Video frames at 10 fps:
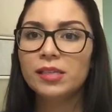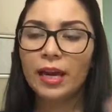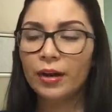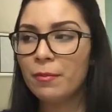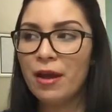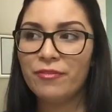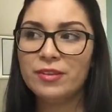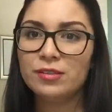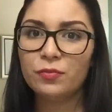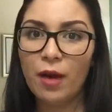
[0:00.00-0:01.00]
Tahereh
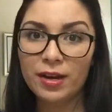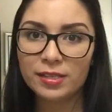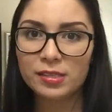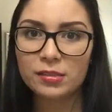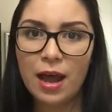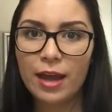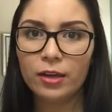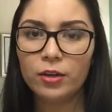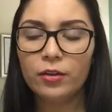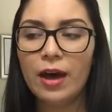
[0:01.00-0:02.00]
Mafi's writing
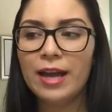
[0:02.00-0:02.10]
style.